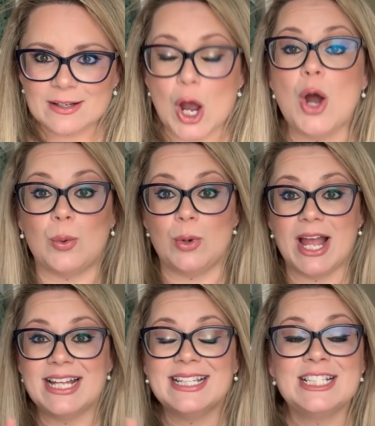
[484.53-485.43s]
Oh,
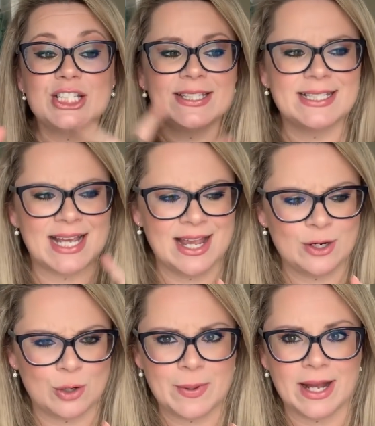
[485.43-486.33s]
and then just to tie it
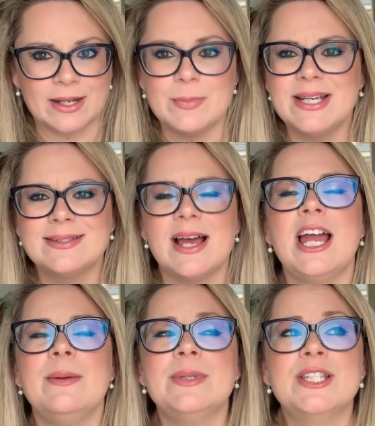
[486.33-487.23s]
all back, because
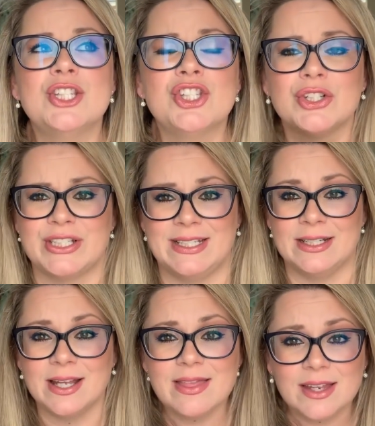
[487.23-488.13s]
I am
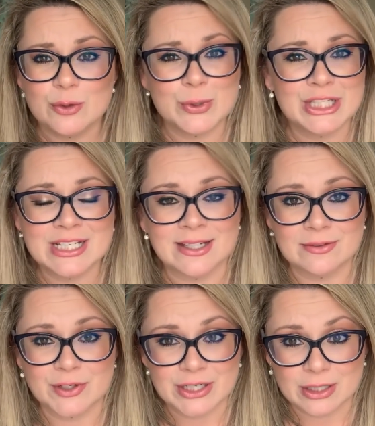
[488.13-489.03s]
certain that it was none
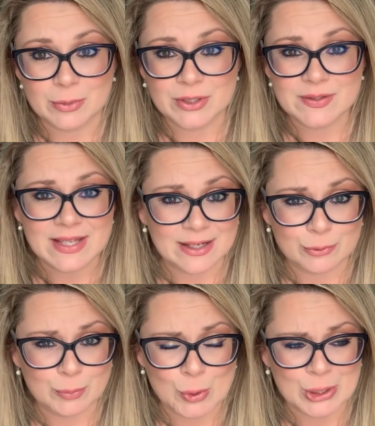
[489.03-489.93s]
of our neighbors that
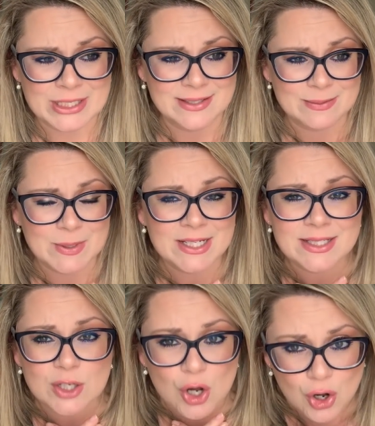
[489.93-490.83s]
reported us,
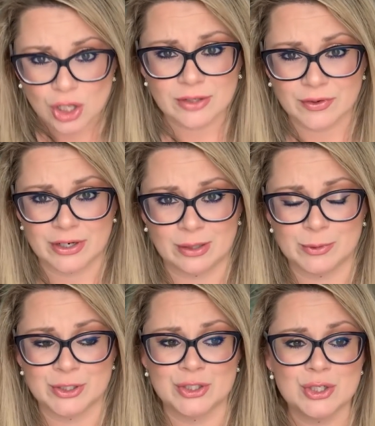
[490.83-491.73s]
because all of our
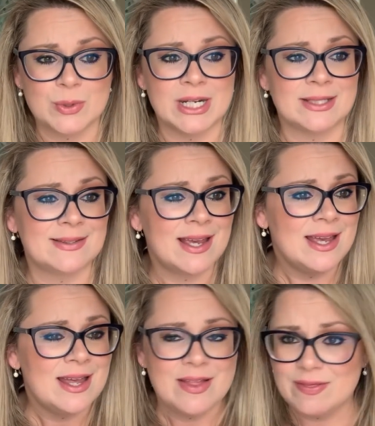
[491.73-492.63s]
neighbors knew us.
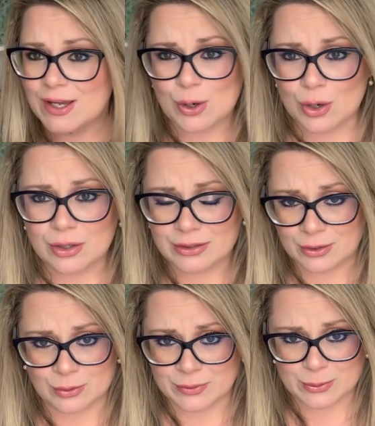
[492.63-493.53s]
They all,
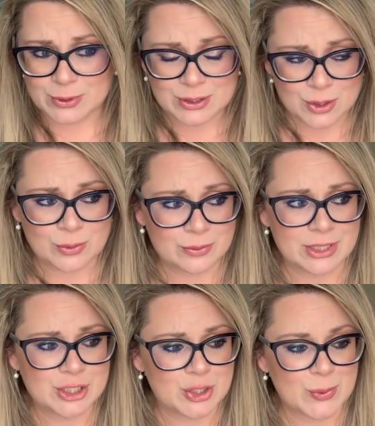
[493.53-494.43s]
there was no
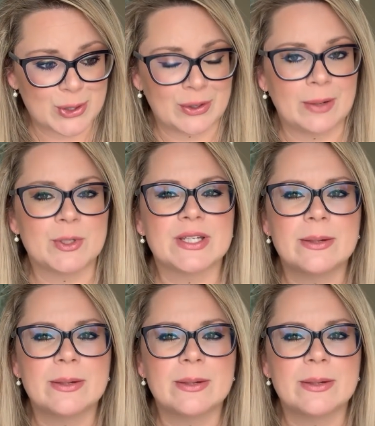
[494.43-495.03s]
issue with our neighbors.